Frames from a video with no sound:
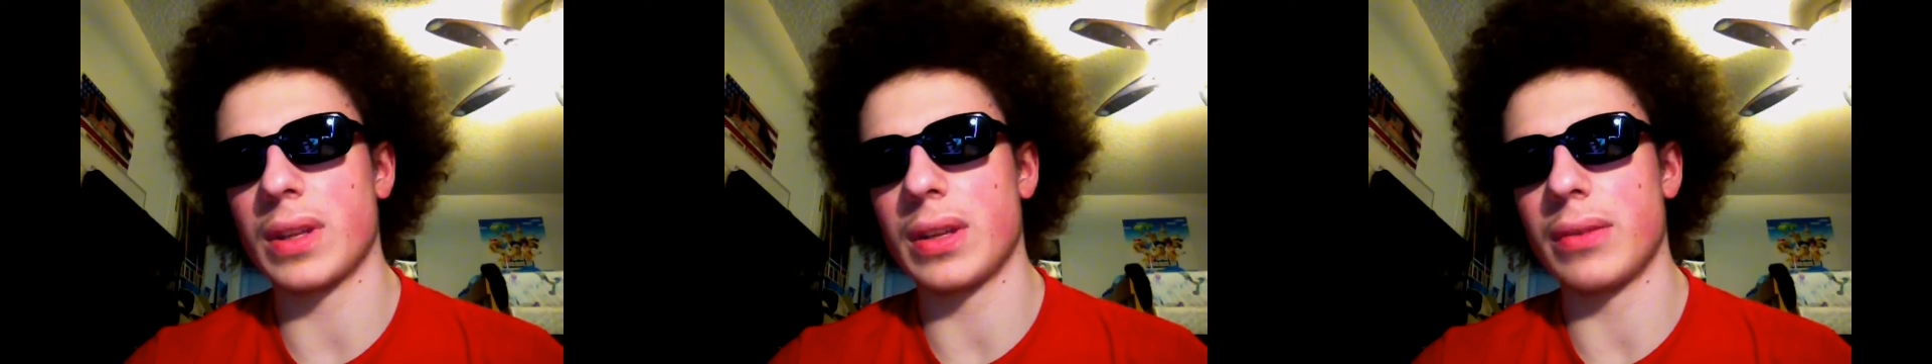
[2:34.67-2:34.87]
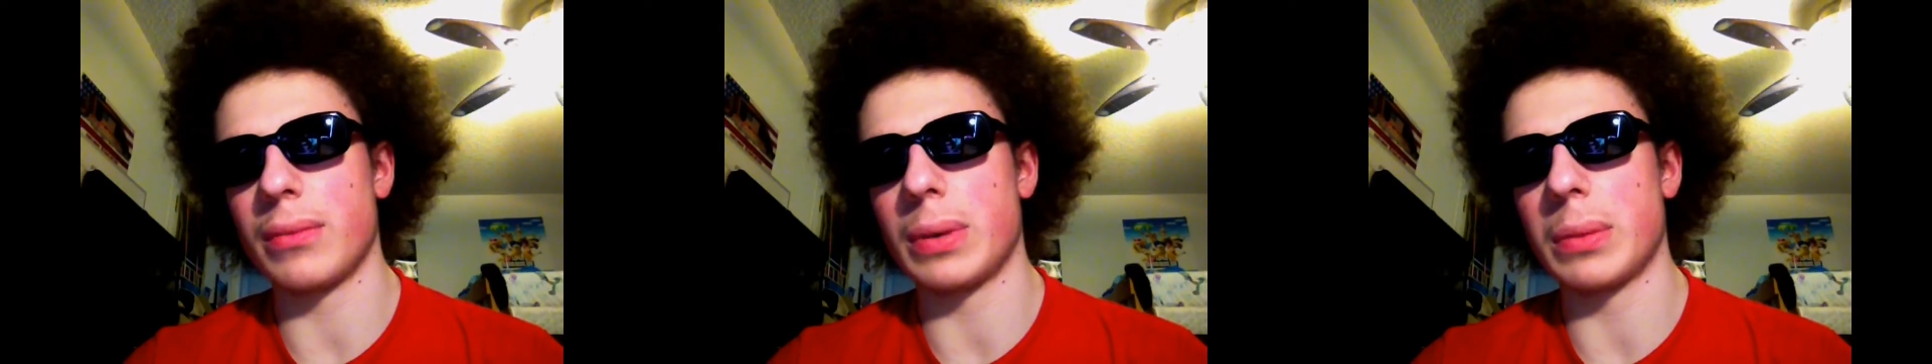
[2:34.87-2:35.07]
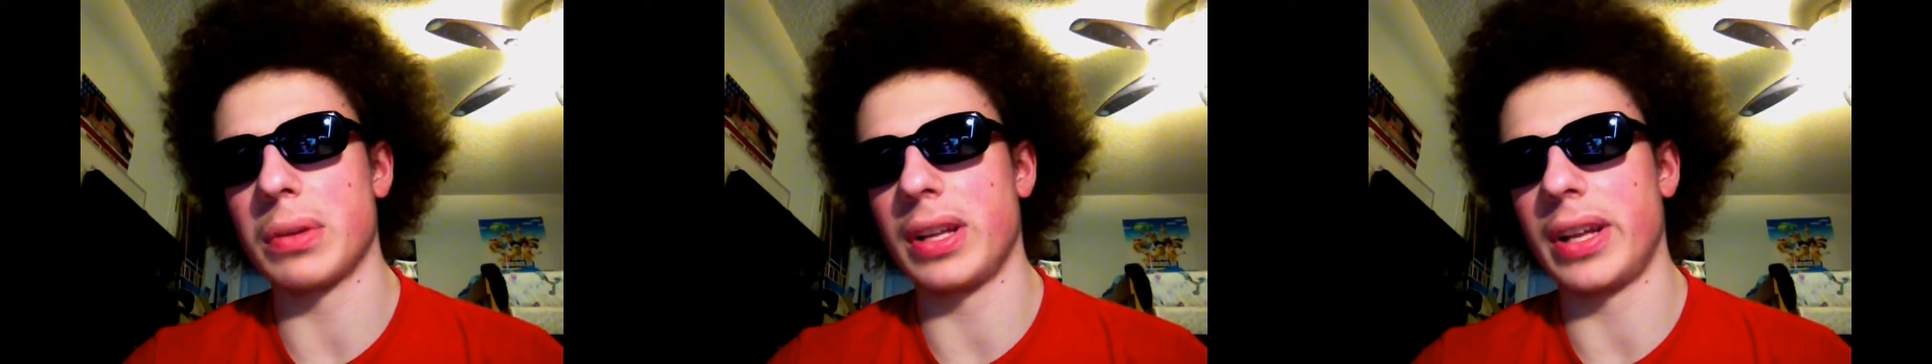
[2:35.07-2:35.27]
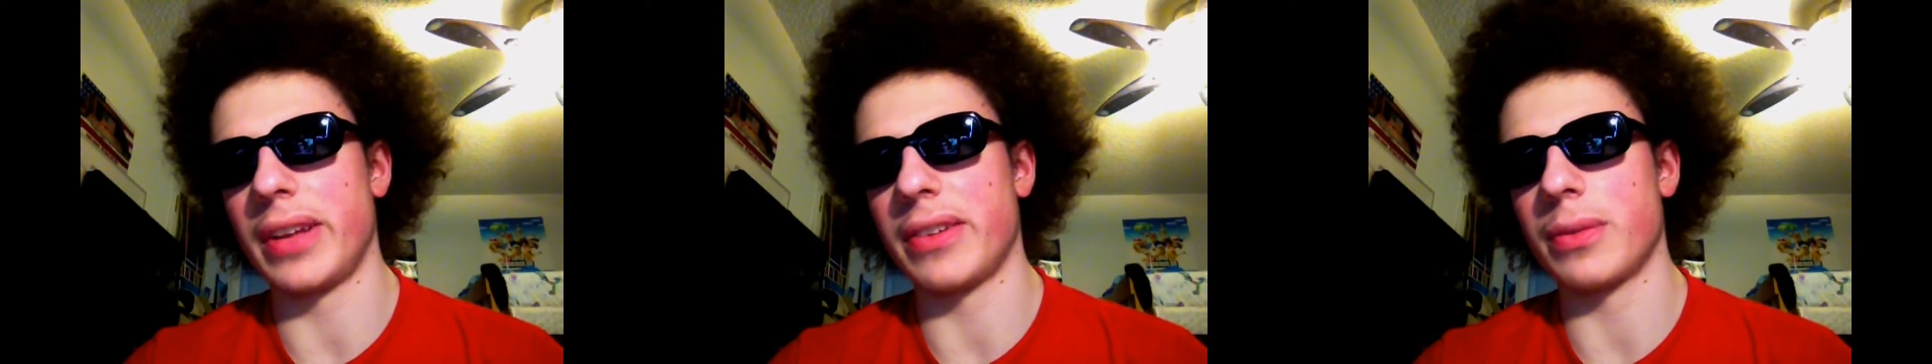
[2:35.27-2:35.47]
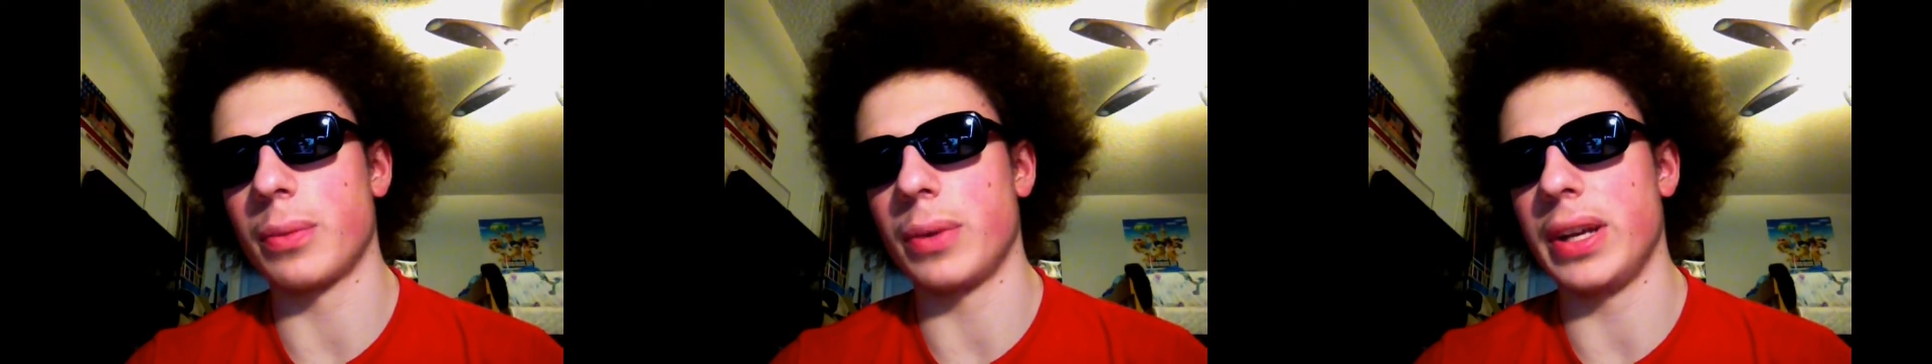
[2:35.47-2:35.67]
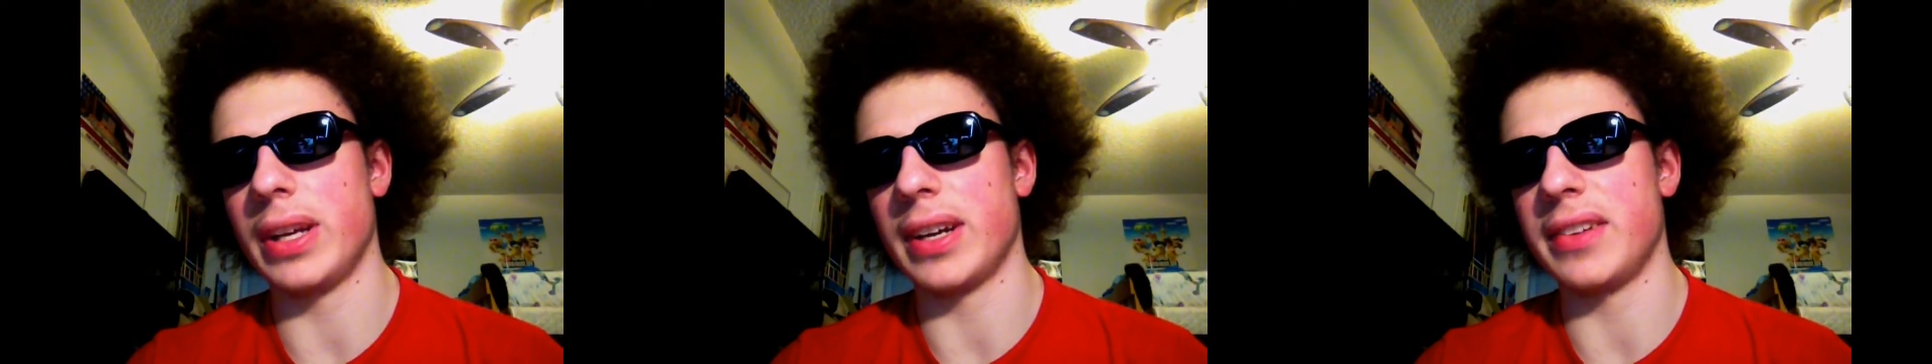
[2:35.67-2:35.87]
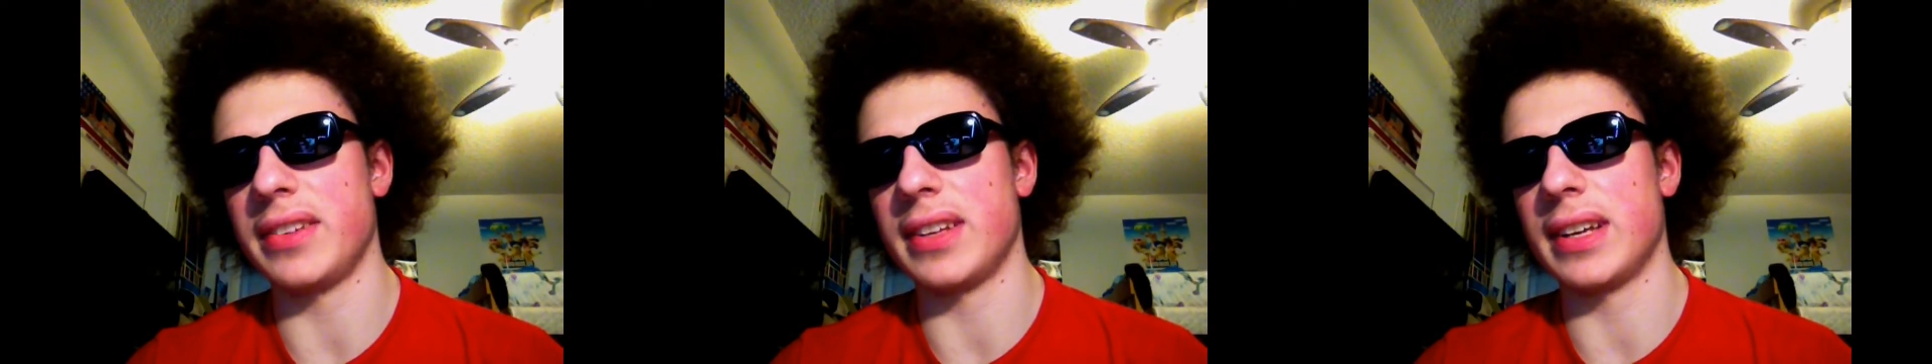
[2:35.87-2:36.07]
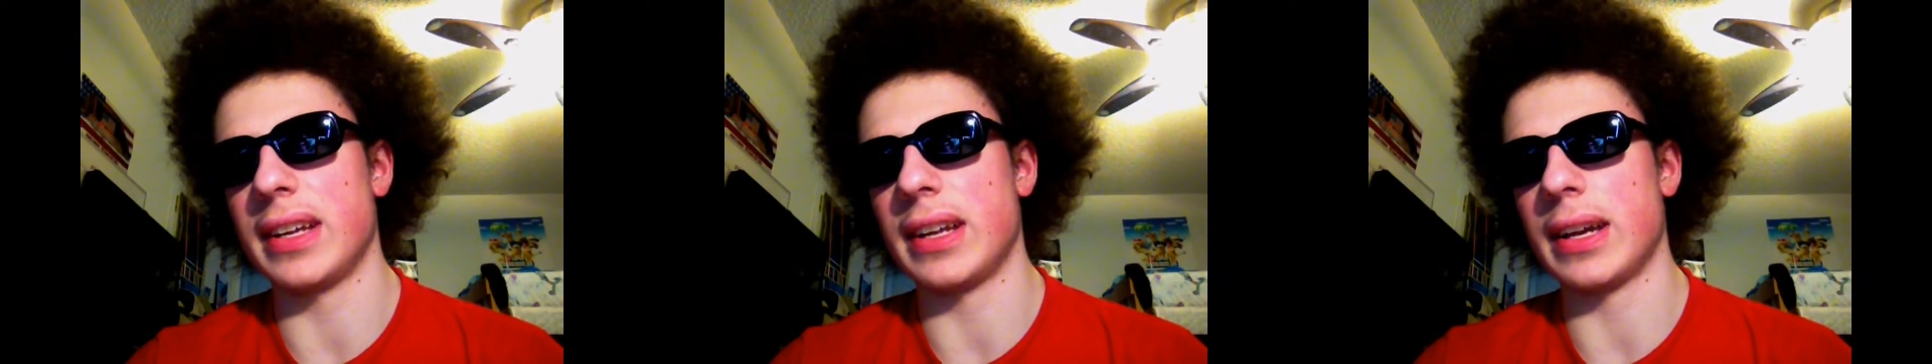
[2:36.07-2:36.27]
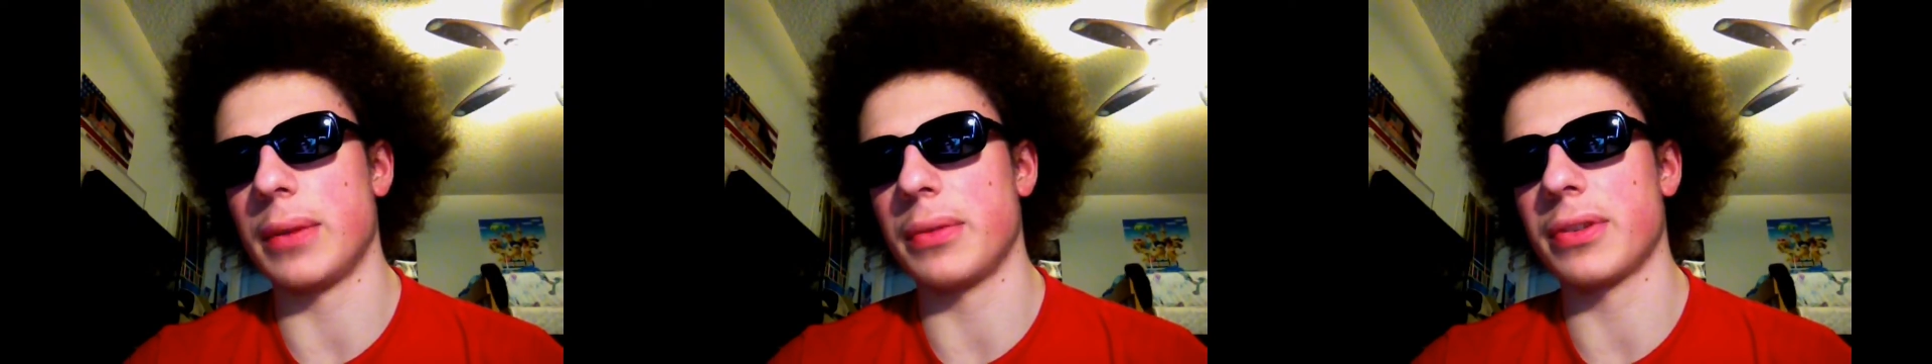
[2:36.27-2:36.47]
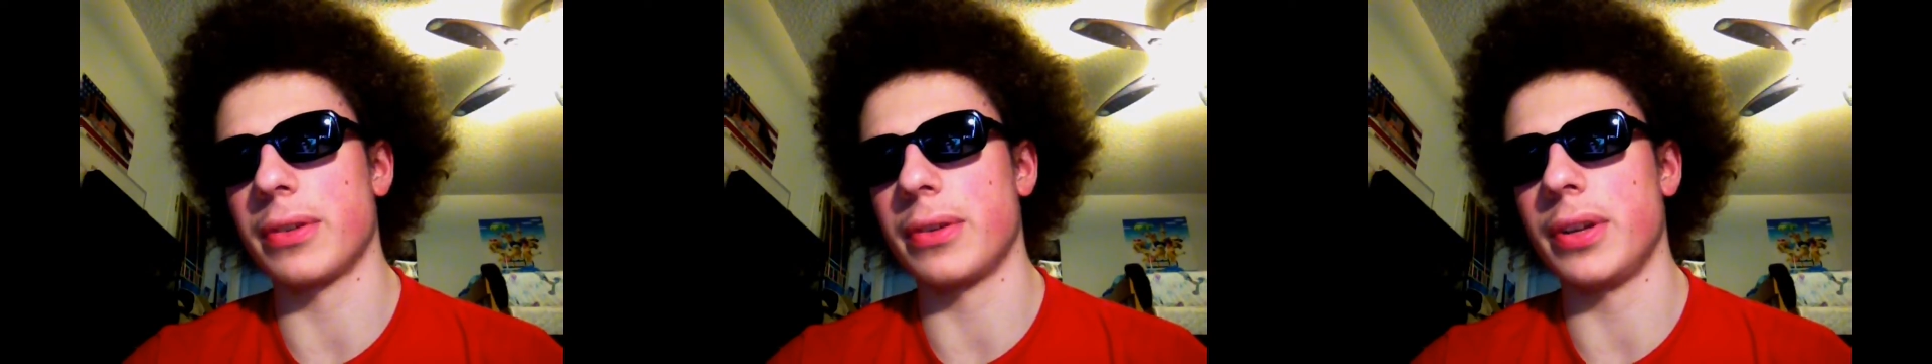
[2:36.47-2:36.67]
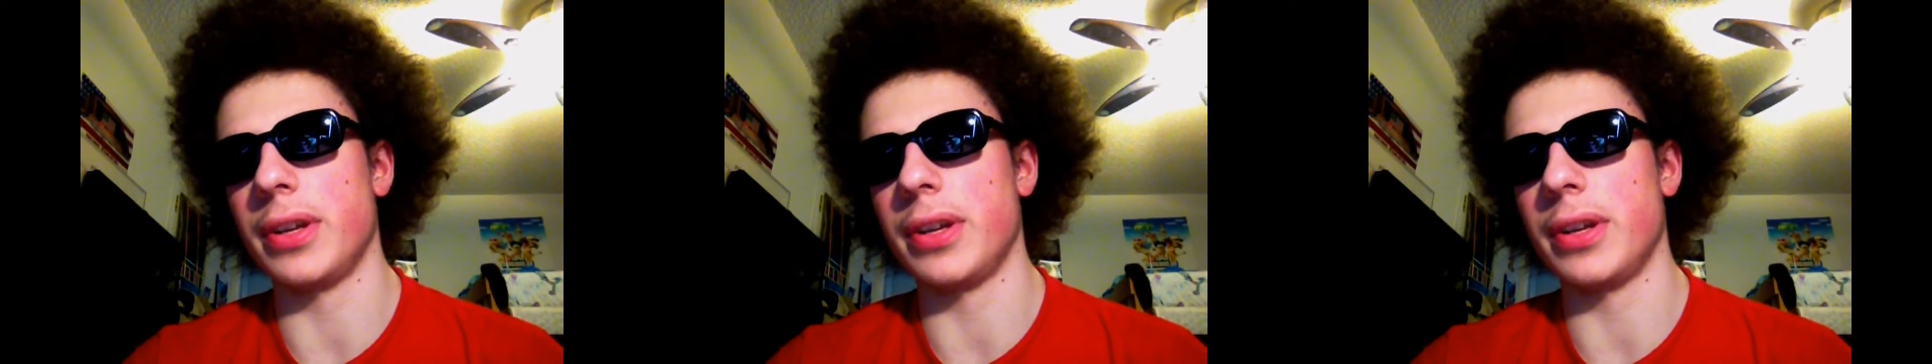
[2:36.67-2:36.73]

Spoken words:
Remember last week I said I was going